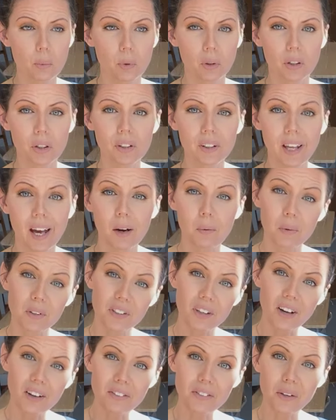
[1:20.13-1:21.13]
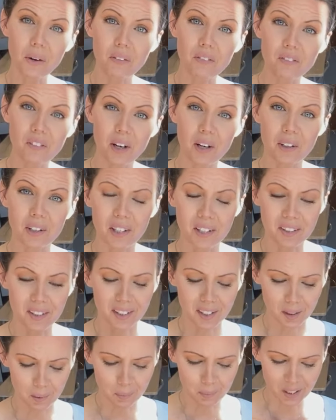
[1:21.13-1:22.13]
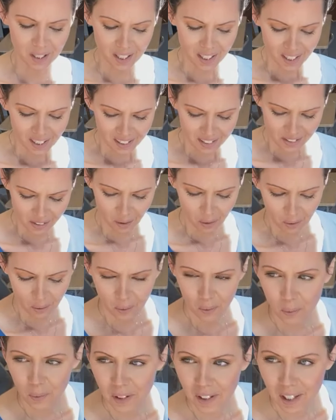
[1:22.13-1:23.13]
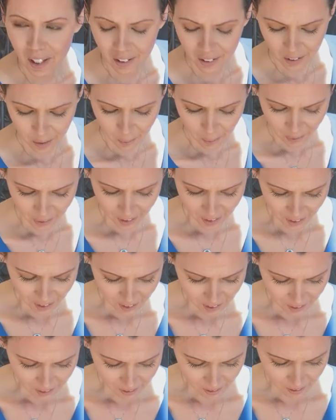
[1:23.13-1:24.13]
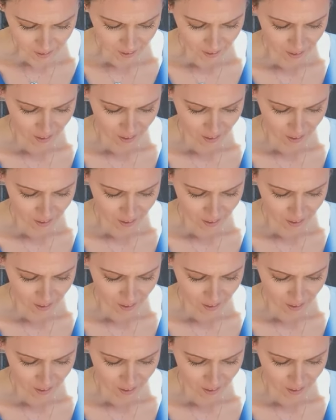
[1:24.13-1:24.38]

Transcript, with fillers: work that was also fairy themed. So we are gonna work on,